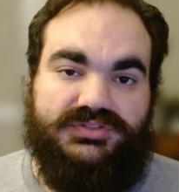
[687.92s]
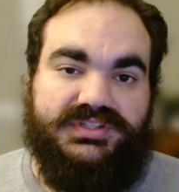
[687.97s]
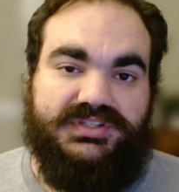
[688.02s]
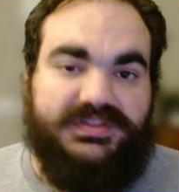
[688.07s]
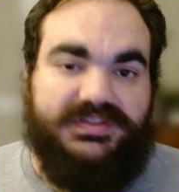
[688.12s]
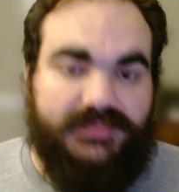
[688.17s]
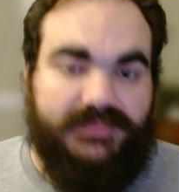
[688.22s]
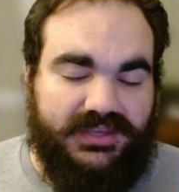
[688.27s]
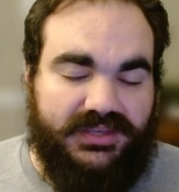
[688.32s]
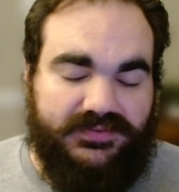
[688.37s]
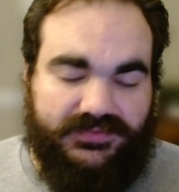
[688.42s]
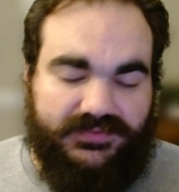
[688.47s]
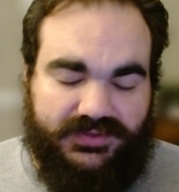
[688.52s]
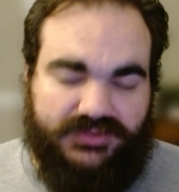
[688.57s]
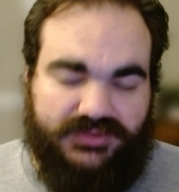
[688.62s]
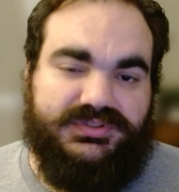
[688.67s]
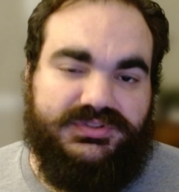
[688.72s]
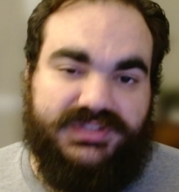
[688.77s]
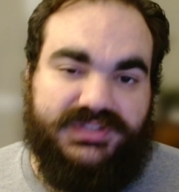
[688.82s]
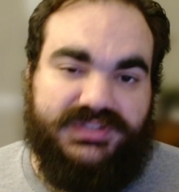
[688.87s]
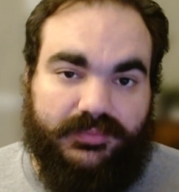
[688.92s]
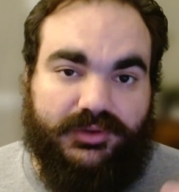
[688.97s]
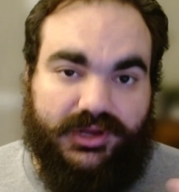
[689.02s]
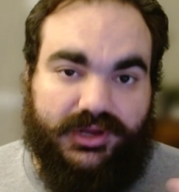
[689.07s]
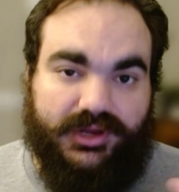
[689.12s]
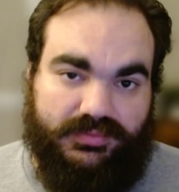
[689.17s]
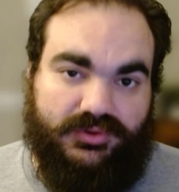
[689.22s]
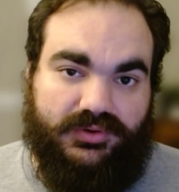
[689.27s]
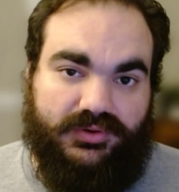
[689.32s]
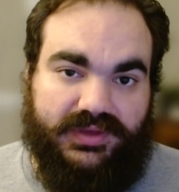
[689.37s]
just to make a few summary
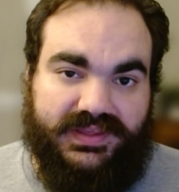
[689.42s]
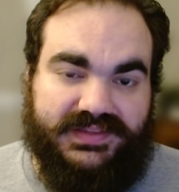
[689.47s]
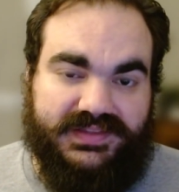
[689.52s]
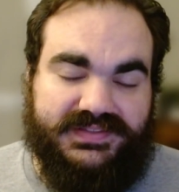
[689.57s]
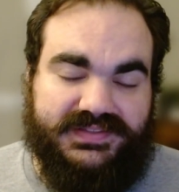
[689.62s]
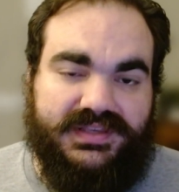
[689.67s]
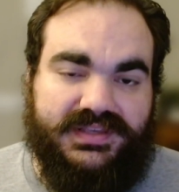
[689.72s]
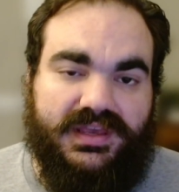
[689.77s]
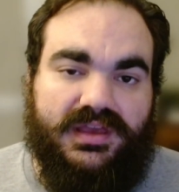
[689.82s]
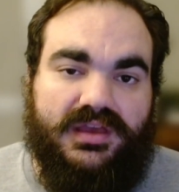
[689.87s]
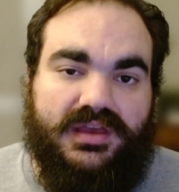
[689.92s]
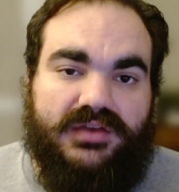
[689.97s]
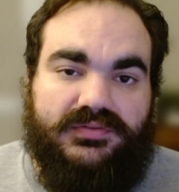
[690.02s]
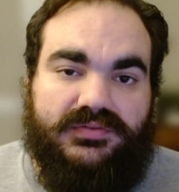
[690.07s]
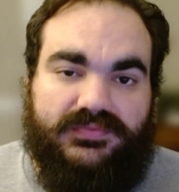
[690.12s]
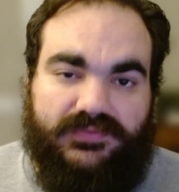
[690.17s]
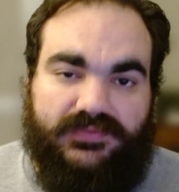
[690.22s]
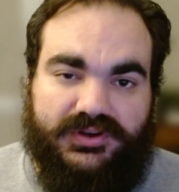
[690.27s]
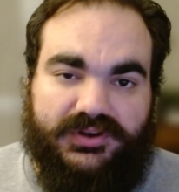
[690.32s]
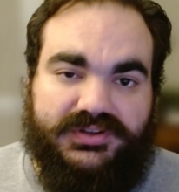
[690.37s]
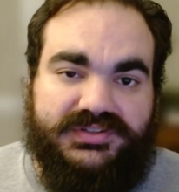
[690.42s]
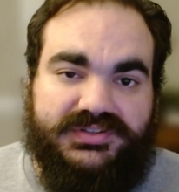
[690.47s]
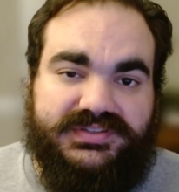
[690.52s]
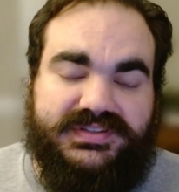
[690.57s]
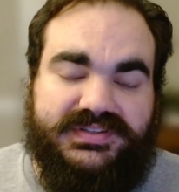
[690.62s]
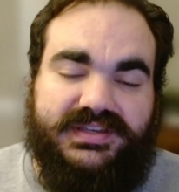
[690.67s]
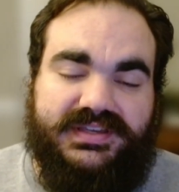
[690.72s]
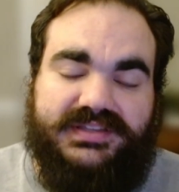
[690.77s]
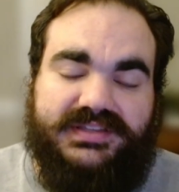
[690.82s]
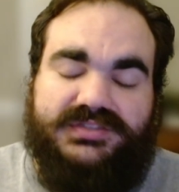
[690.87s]
points,
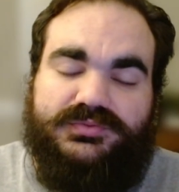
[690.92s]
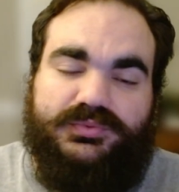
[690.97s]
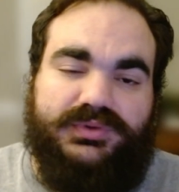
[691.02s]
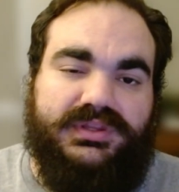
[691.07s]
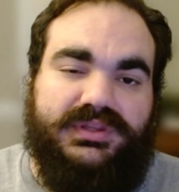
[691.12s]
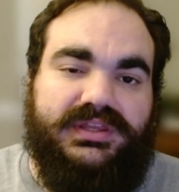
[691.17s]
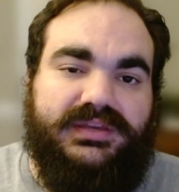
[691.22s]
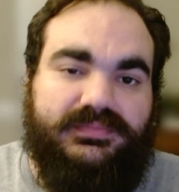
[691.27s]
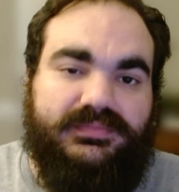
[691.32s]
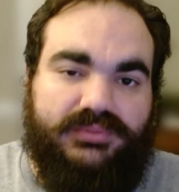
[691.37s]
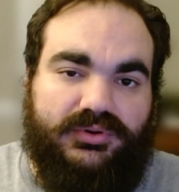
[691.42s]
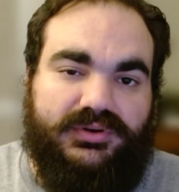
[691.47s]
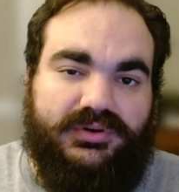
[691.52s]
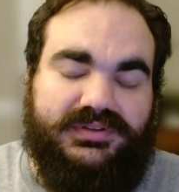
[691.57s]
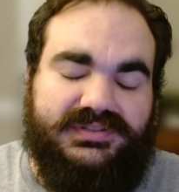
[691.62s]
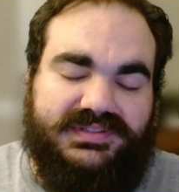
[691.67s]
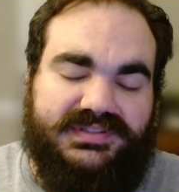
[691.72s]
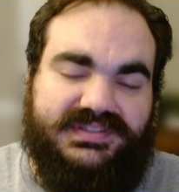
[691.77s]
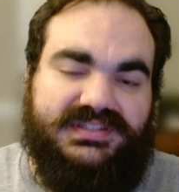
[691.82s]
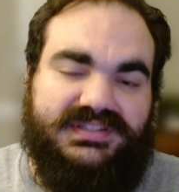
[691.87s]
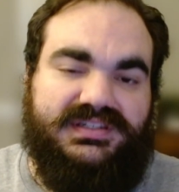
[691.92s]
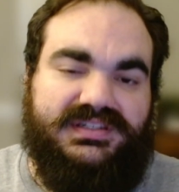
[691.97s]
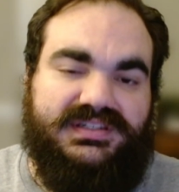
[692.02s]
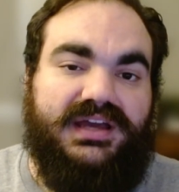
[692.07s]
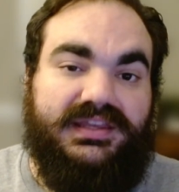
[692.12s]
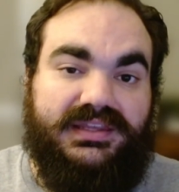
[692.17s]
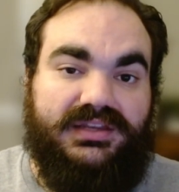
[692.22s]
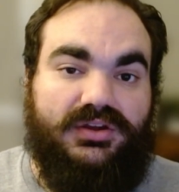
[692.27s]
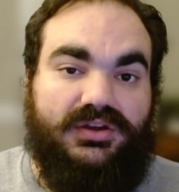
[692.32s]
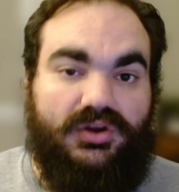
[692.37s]
First, it's really important to not
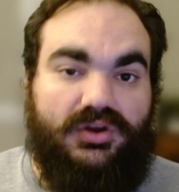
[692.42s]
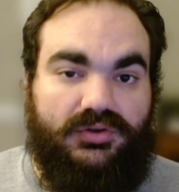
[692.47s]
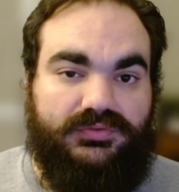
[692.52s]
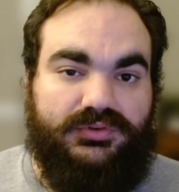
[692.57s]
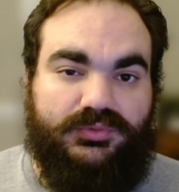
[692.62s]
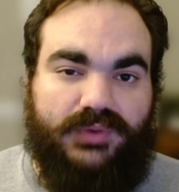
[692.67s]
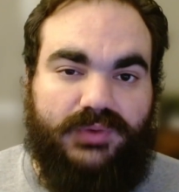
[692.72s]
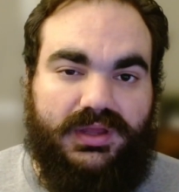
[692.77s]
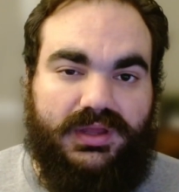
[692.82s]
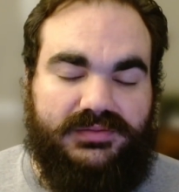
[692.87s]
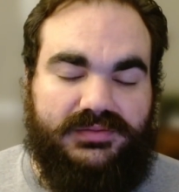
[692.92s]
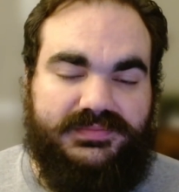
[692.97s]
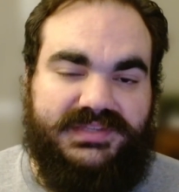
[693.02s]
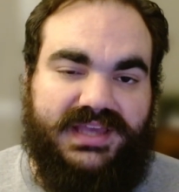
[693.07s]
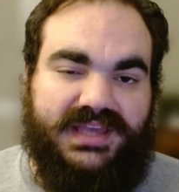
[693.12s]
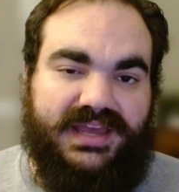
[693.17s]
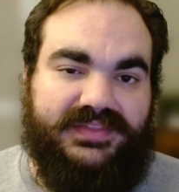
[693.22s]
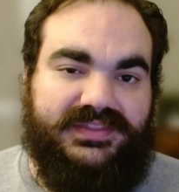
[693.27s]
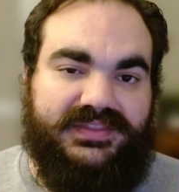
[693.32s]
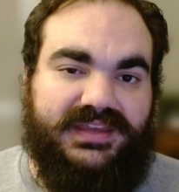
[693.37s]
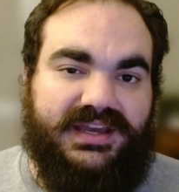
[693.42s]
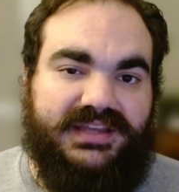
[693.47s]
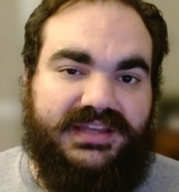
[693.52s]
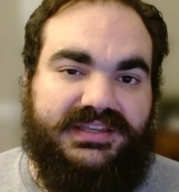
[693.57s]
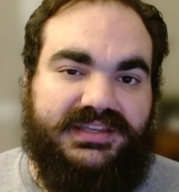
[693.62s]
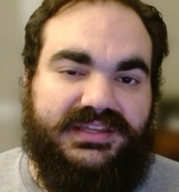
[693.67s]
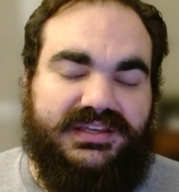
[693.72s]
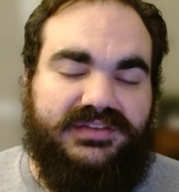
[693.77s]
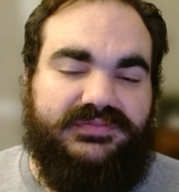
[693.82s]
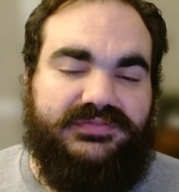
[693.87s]
get overwhelmed at the
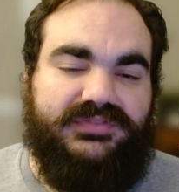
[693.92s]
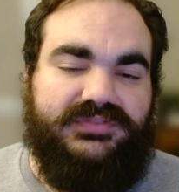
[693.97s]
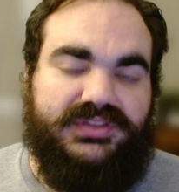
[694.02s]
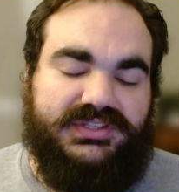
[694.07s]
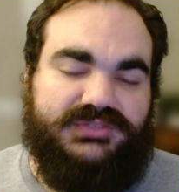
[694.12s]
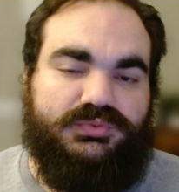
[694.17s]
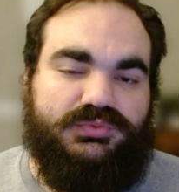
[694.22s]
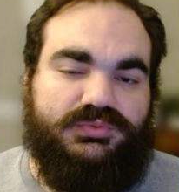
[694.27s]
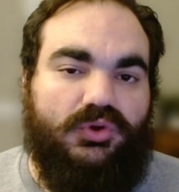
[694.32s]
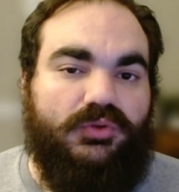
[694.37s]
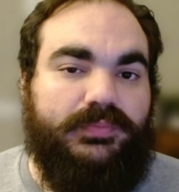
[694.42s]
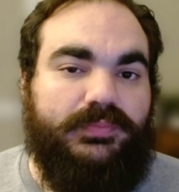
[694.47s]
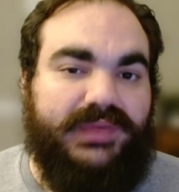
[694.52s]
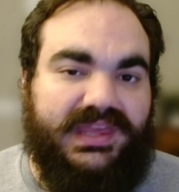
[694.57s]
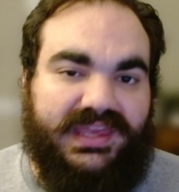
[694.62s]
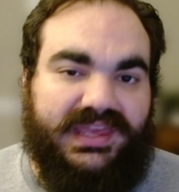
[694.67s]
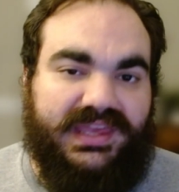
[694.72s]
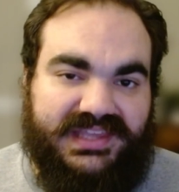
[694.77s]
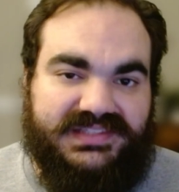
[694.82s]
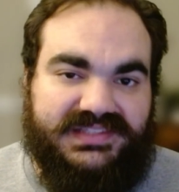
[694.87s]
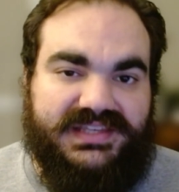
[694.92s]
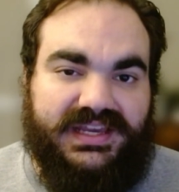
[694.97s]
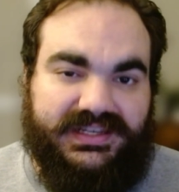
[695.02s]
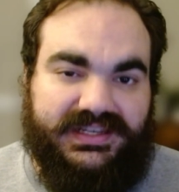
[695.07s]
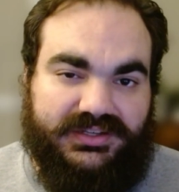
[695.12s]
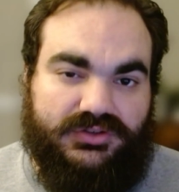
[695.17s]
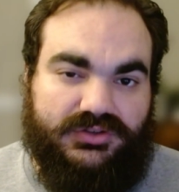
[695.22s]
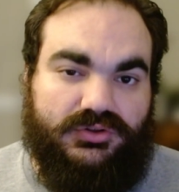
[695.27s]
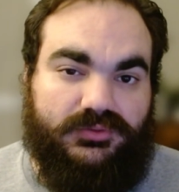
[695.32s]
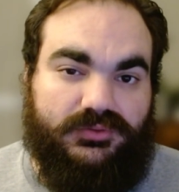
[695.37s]
idea of this role being a
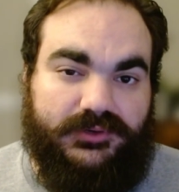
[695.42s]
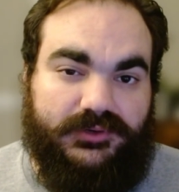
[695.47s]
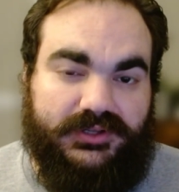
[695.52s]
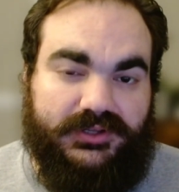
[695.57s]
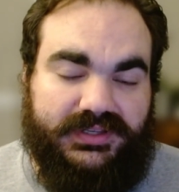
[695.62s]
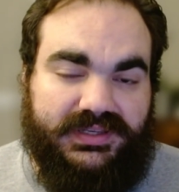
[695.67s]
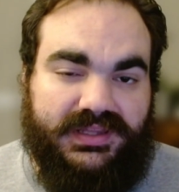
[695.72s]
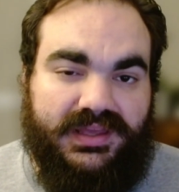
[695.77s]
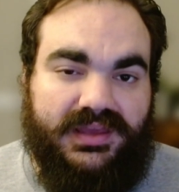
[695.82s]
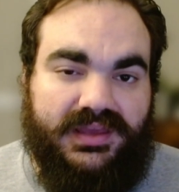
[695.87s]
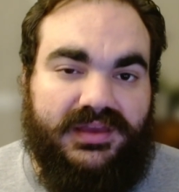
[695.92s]
technical one.